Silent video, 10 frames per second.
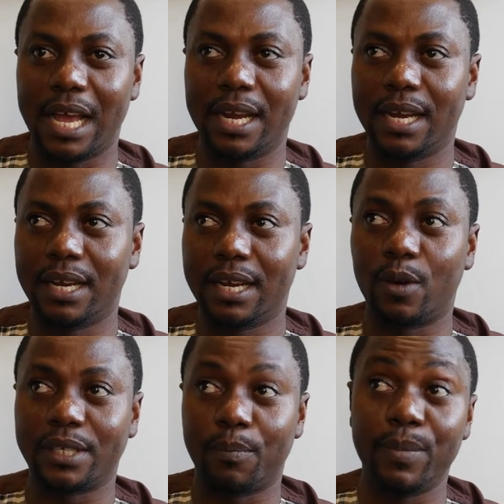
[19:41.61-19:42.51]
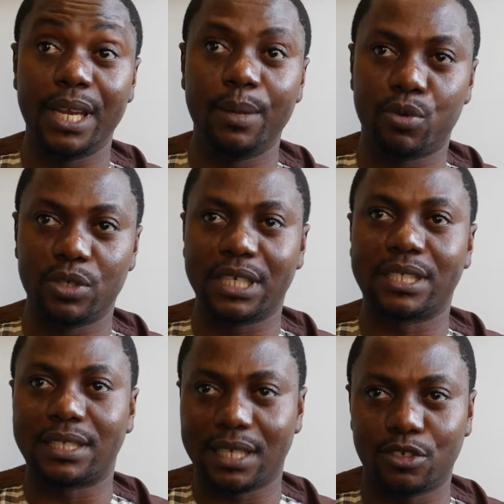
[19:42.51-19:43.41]
and there was a mini project
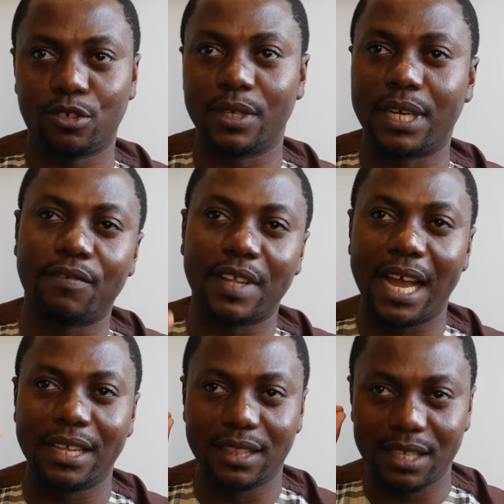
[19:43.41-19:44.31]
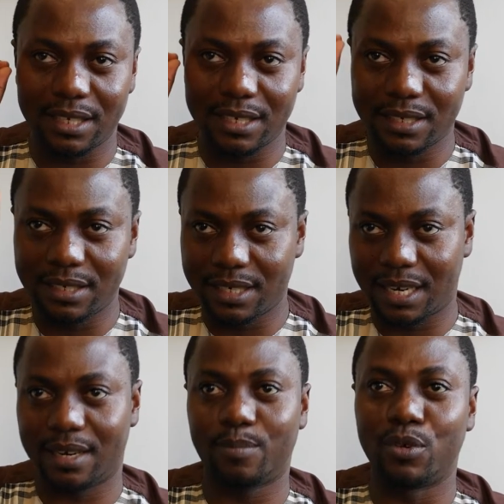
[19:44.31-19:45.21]
attached to it, after I did
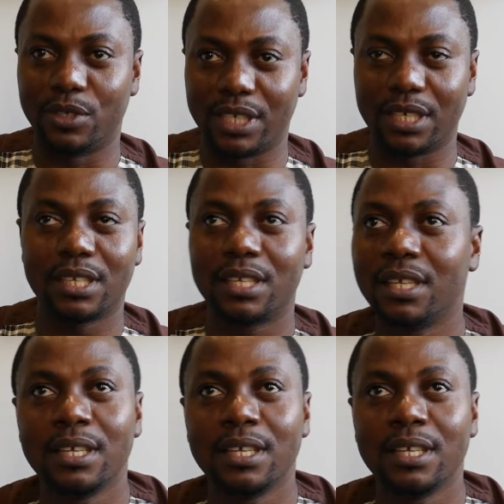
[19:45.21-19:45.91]
that project,